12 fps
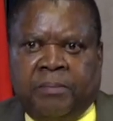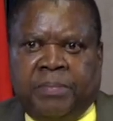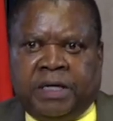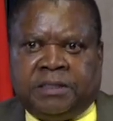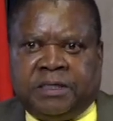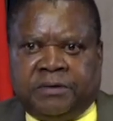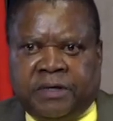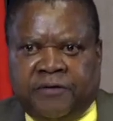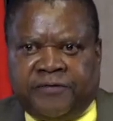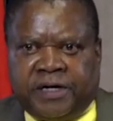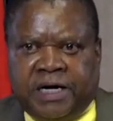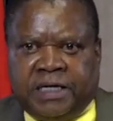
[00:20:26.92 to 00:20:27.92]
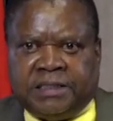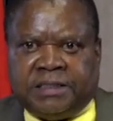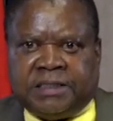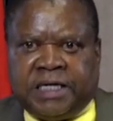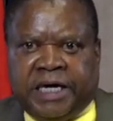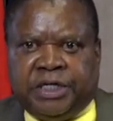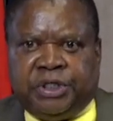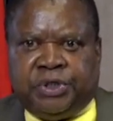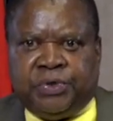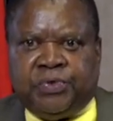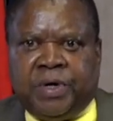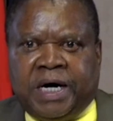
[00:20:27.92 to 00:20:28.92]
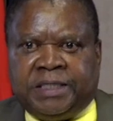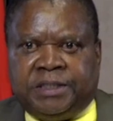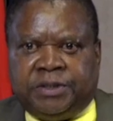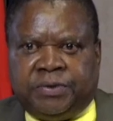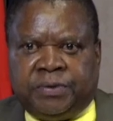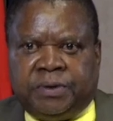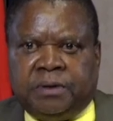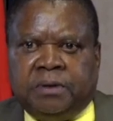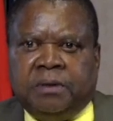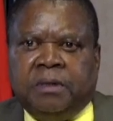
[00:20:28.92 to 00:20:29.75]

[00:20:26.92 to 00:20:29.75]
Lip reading: But South Africa's can-do attitude